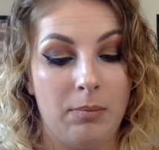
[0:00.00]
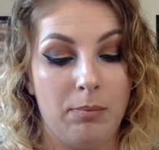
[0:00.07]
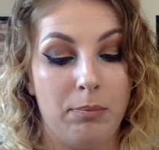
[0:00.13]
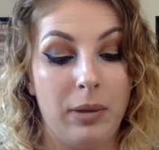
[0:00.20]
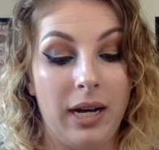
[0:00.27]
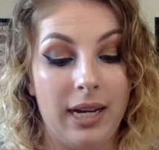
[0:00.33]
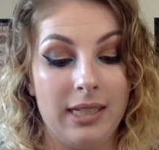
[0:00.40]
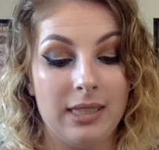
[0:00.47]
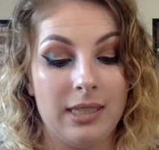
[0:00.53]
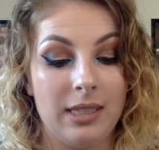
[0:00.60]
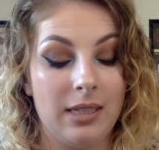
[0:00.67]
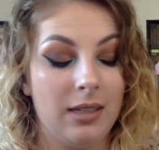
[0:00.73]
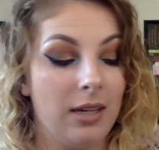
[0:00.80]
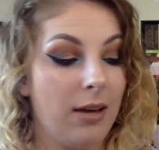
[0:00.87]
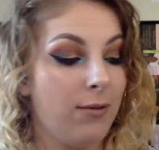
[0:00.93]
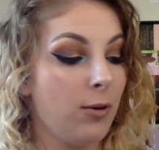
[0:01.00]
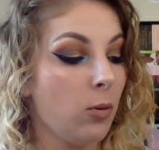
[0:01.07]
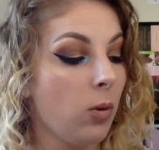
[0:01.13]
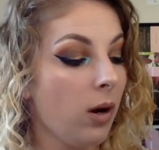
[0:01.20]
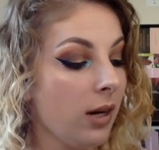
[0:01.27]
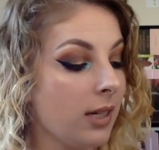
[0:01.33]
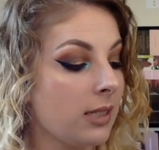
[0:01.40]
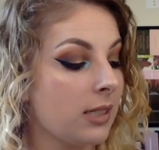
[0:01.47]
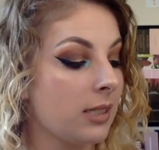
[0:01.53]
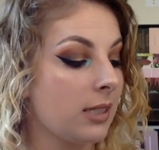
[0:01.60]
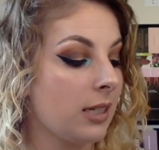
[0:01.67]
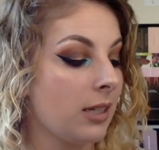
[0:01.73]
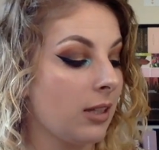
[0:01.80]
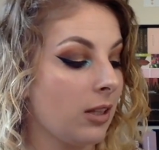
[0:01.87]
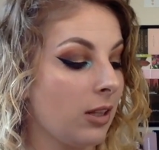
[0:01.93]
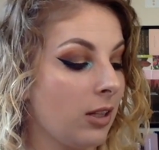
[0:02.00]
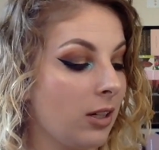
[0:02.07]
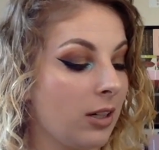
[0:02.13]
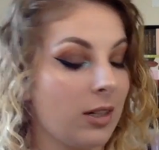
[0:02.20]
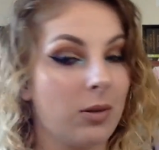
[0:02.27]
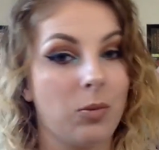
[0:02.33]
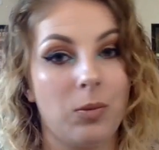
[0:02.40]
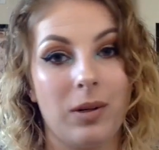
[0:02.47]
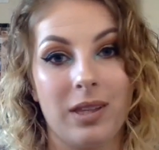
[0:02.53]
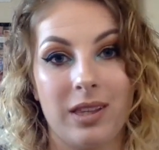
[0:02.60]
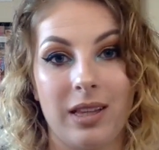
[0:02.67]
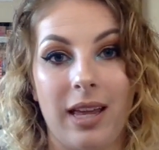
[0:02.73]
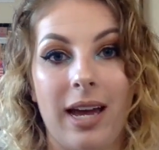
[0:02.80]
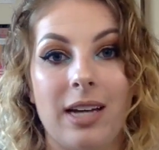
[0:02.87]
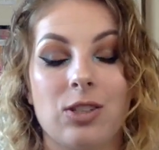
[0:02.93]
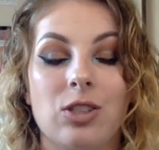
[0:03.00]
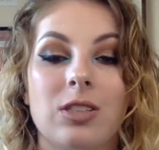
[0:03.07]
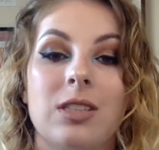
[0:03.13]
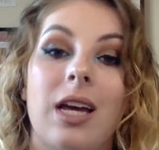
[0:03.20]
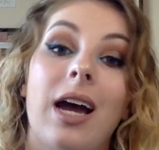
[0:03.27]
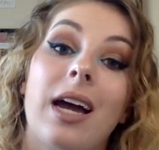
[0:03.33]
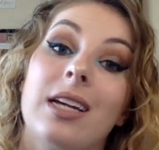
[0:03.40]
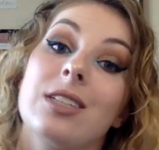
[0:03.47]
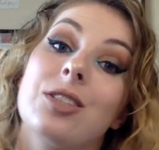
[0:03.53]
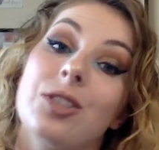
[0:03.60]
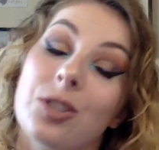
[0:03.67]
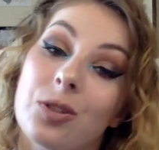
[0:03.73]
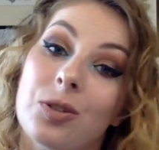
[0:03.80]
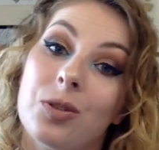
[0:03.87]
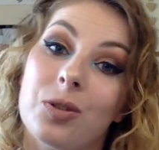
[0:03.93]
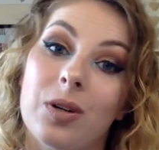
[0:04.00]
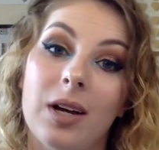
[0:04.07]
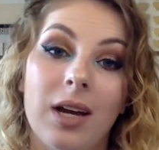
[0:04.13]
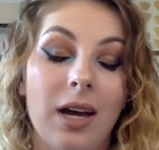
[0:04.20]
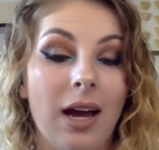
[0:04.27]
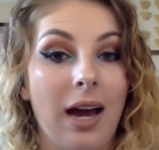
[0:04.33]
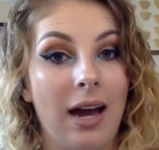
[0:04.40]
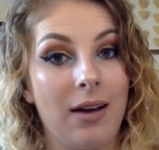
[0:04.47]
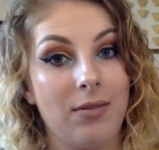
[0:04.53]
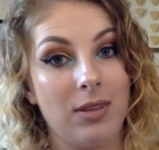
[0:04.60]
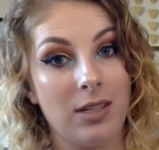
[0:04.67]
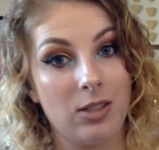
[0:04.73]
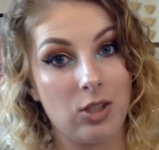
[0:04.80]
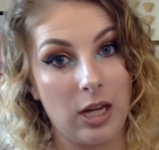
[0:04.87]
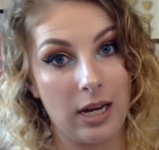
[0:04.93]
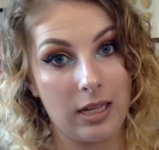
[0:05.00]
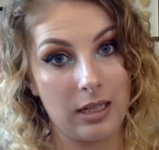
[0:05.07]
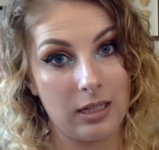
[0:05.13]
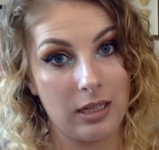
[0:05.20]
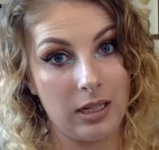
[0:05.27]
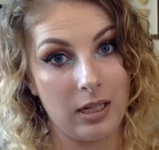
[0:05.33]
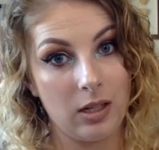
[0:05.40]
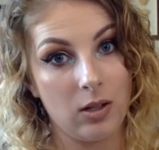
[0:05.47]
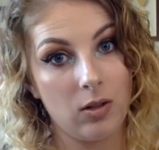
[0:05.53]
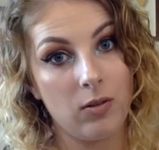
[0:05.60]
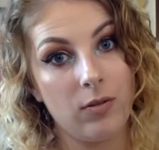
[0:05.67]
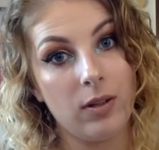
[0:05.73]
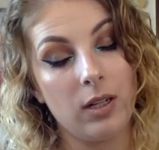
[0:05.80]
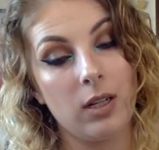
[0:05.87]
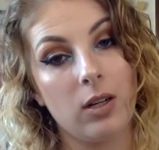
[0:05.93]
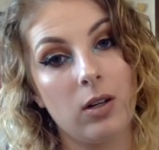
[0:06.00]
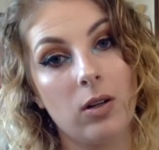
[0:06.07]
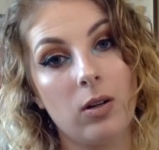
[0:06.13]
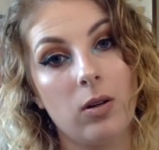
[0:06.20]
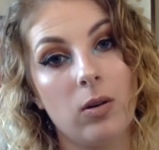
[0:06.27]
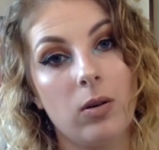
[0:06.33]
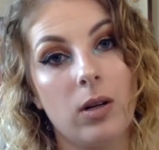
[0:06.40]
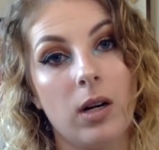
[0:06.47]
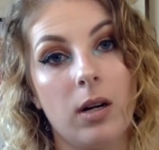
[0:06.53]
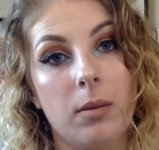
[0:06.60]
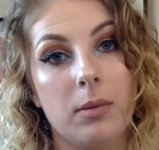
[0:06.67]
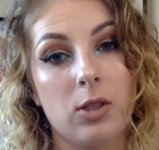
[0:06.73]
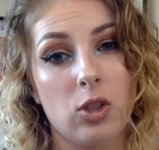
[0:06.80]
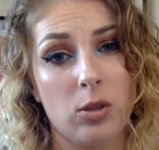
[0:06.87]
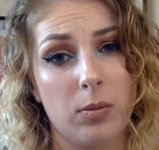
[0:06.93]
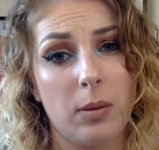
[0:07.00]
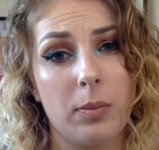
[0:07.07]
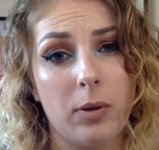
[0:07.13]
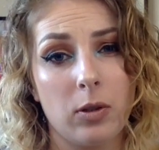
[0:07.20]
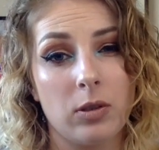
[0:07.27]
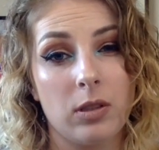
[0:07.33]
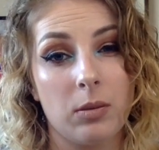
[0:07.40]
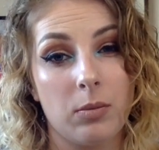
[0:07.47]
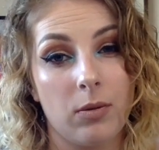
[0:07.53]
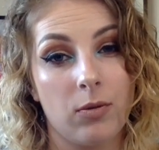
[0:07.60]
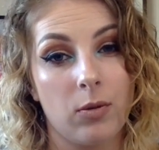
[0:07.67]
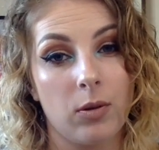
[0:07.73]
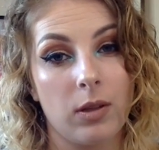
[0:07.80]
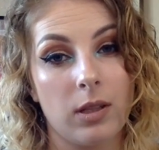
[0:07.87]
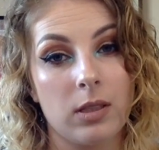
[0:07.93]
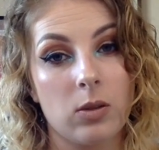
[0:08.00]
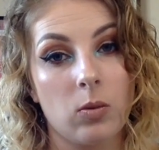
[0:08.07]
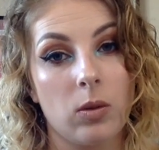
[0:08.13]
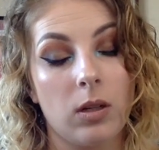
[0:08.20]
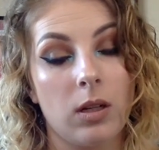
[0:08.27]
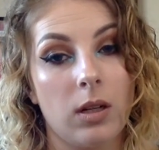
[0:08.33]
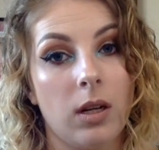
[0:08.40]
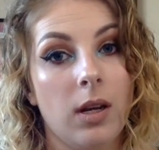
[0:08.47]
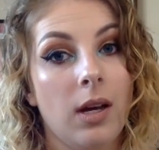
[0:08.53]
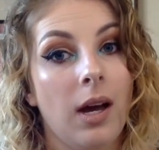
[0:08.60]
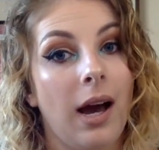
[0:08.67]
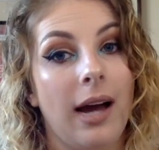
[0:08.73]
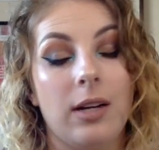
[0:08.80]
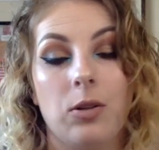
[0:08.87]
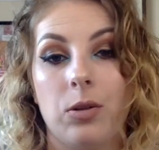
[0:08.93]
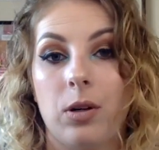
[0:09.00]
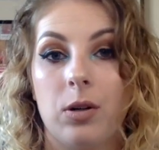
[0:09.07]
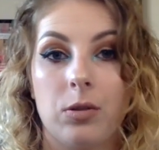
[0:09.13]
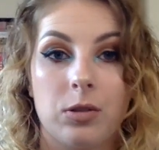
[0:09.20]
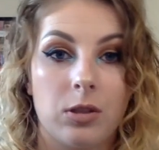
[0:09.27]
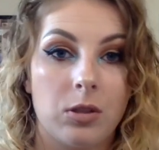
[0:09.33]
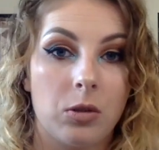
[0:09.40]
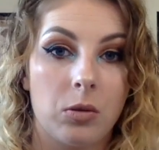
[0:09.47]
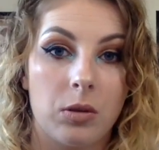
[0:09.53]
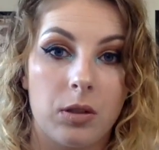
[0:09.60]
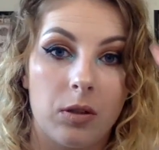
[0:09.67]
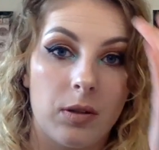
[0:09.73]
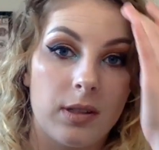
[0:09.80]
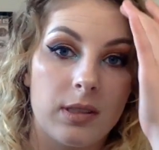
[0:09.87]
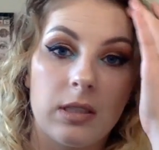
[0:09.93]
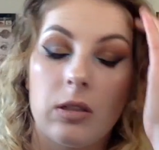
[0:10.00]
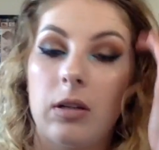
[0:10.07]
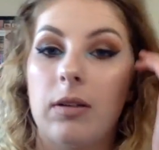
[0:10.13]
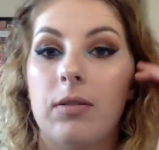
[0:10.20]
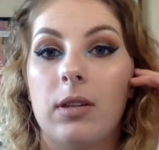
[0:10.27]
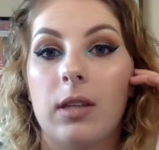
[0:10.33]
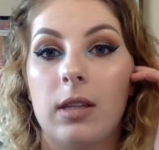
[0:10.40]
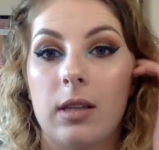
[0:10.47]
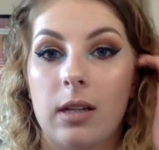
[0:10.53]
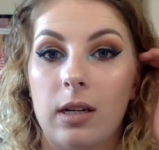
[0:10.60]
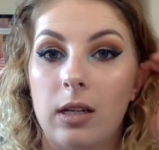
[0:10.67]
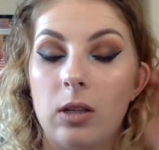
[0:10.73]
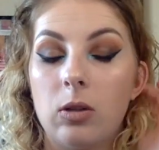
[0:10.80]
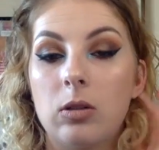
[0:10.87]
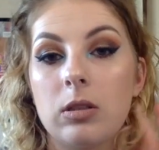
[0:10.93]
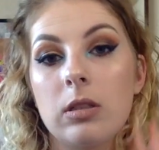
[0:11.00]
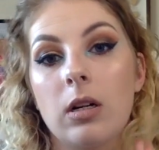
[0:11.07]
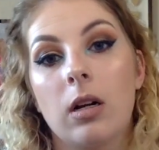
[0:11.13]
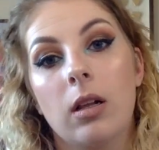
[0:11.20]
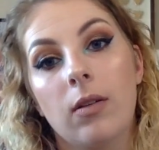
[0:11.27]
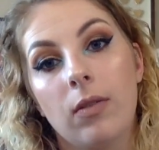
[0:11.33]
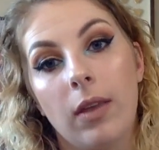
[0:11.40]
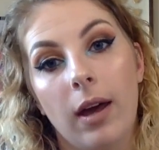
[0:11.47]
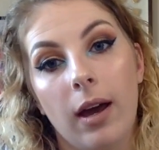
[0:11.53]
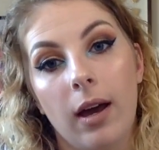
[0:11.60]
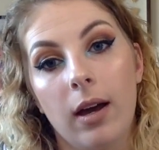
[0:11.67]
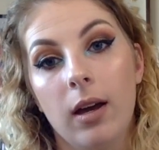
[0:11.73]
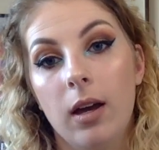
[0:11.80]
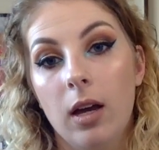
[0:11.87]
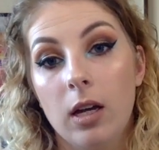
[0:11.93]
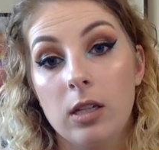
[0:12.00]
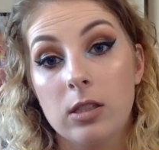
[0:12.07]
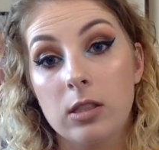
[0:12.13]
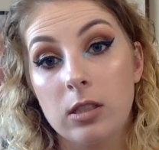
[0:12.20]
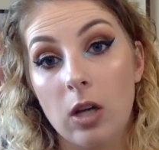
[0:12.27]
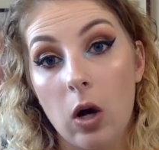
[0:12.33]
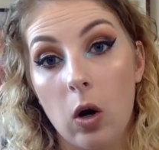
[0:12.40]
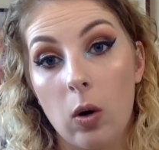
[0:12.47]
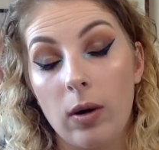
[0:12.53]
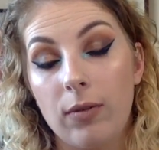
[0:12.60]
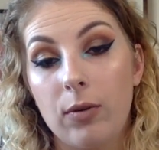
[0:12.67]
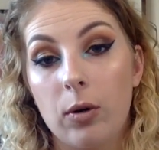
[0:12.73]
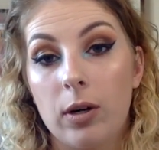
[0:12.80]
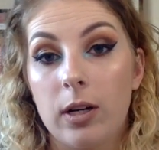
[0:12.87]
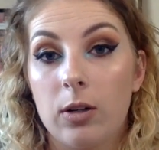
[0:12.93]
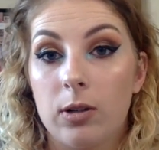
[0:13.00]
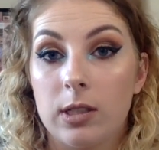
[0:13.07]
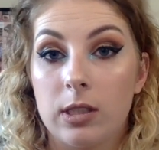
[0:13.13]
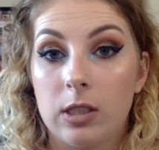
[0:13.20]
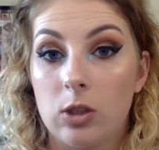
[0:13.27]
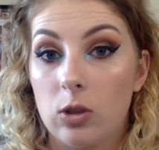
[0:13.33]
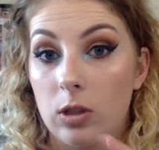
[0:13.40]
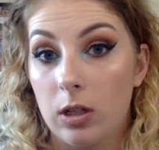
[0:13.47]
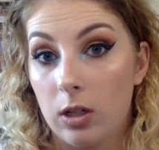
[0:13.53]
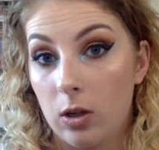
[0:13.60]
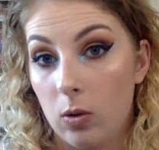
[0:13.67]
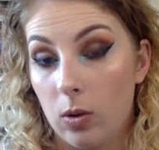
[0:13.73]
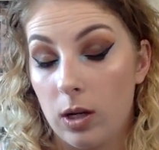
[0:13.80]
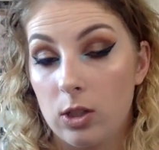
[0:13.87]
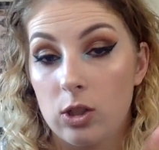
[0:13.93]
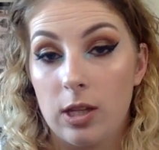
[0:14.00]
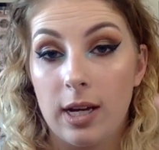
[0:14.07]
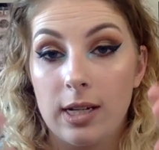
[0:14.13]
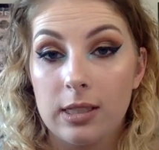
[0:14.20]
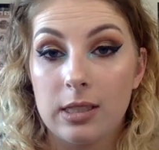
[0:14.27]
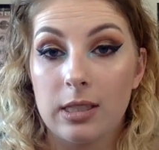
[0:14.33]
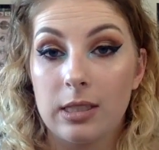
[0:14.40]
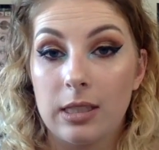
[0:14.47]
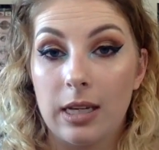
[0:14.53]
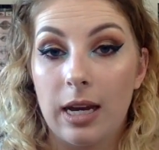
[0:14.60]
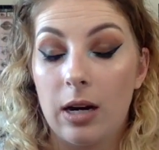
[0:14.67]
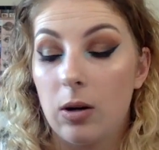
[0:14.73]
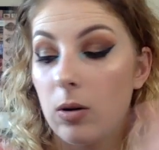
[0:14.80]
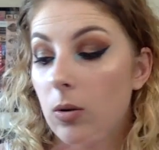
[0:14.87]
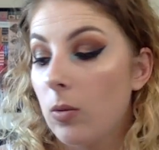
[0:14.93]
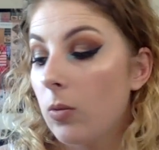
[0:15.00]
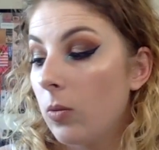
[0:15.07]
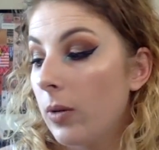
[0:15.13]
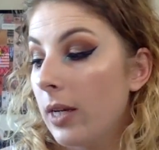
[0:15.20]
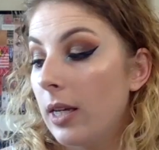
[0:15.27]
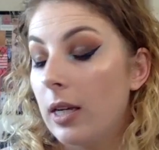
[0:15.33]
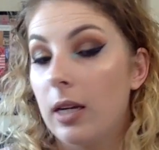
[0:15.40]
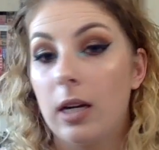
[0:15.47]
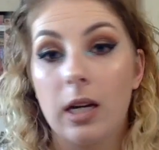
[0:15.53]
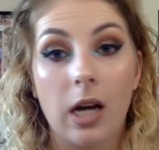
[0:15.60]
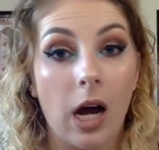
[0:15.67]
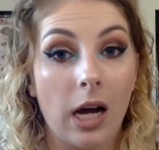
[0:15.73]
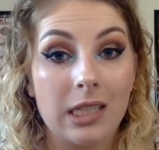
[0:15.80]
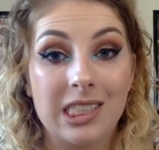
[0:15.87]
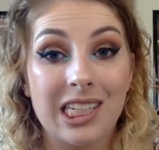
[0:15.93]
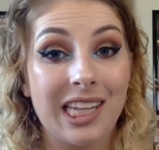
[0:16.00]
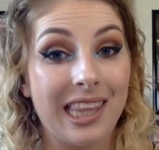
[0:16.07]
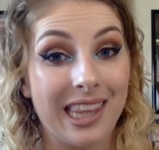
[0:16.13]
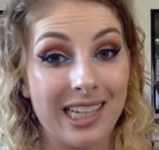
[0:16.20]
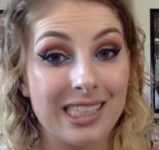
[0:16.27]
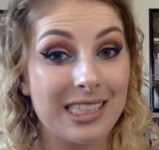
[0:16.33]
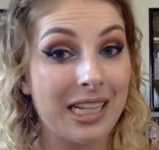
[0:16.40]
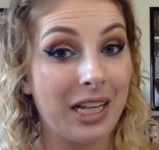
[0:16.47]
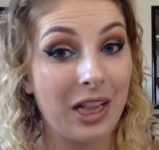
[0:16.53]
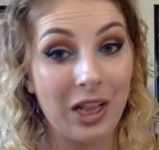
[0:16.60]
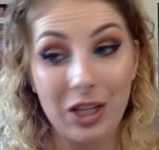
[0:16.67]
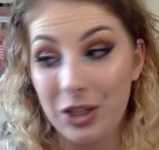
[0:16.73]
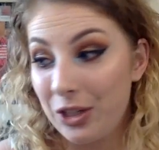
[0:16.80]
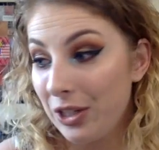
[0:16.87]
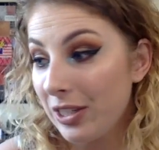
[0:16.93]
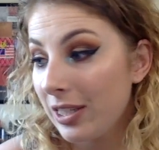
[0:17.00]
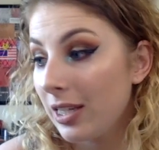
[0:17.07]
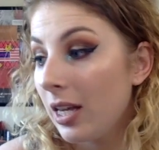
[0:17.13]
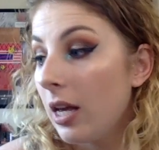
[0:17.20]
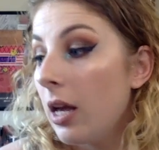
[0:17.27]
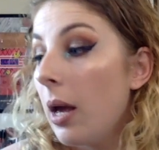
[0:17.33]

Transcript: But if you wanted to see the look with lashes, I do have the Jaclyn Hill video. It should be posted before this one. I did the whole tutorial. I tell you everything that I use and all of that. So if you are interested, you can go watch that to see how we got this look.